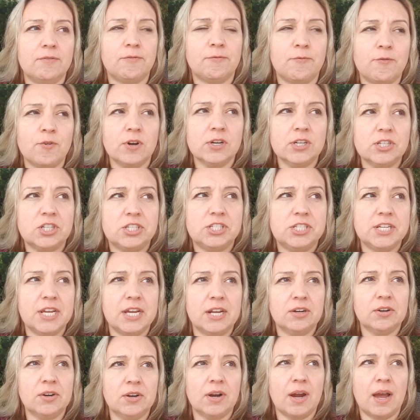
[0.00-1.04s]
For
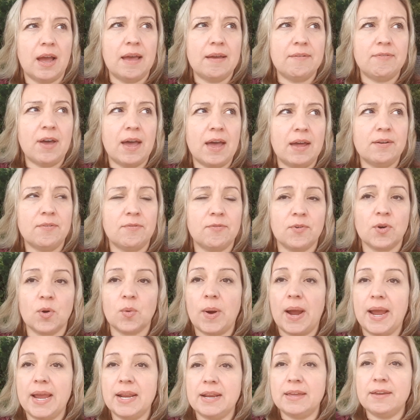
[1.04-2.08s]
dinner, I've had a
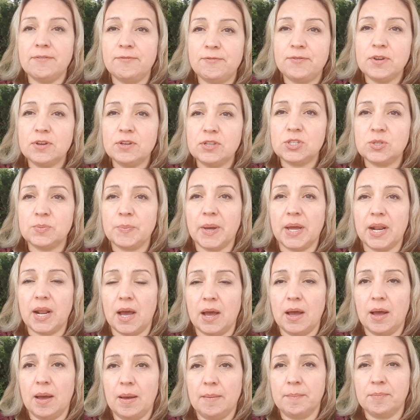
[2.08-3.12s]
variety of foods, but
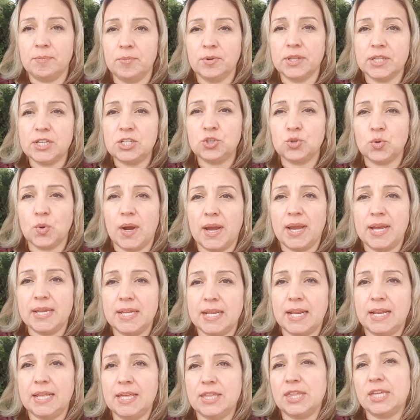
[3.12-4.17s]
really trying
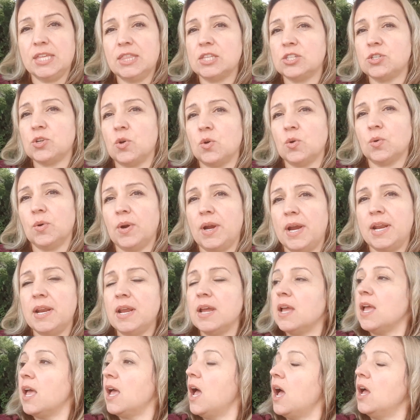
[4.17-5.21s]
anything that's whole grain.
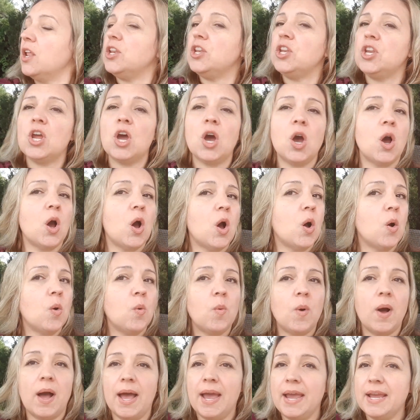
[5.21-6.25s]
No
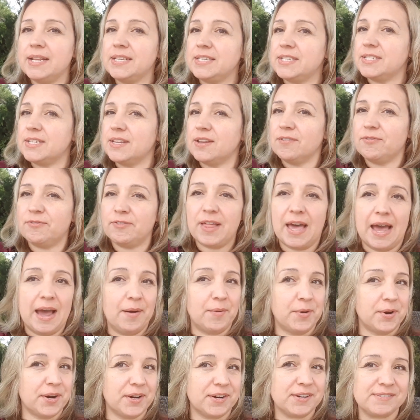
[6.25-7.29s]
white
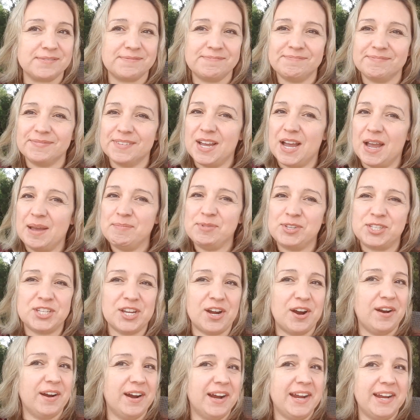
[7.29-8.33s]
flour. I'm
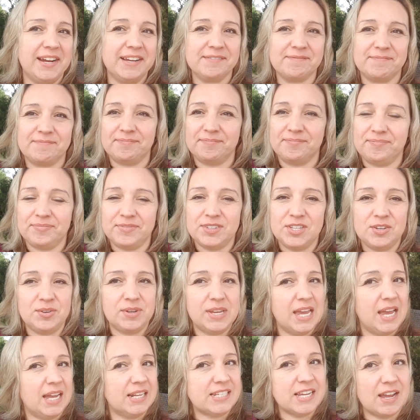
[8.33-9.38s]
sorry. You
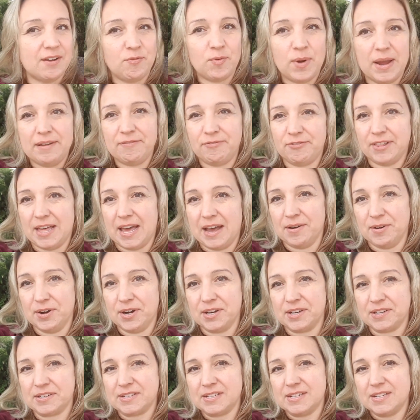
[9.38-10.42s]
can't have white
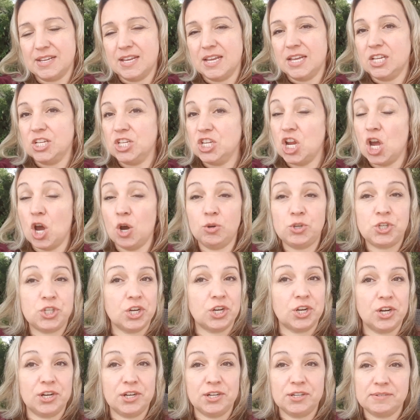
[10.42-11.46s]
flour. No
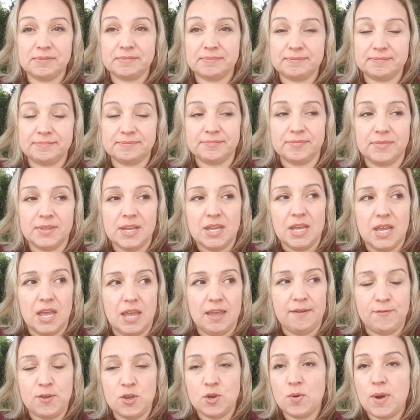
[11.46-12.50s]
sugar.
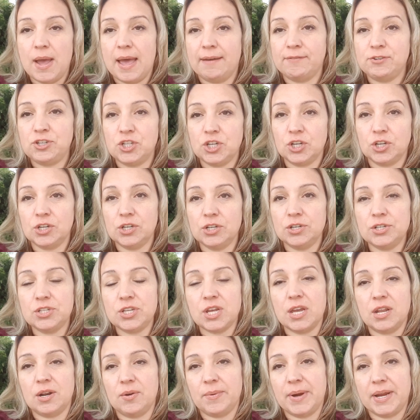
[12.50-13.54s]
If you have sugars
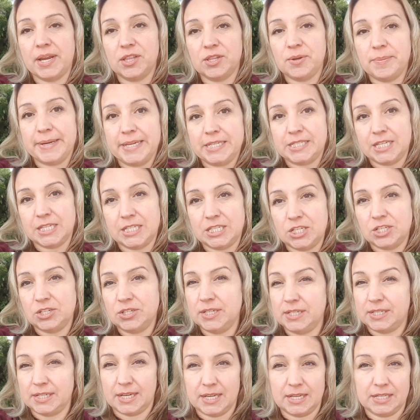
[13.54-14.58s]
on a regular basis, you
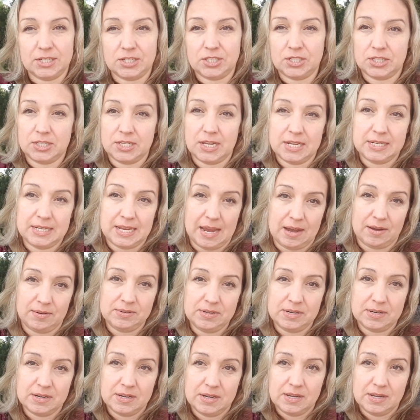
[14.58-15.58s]
need to just cut down.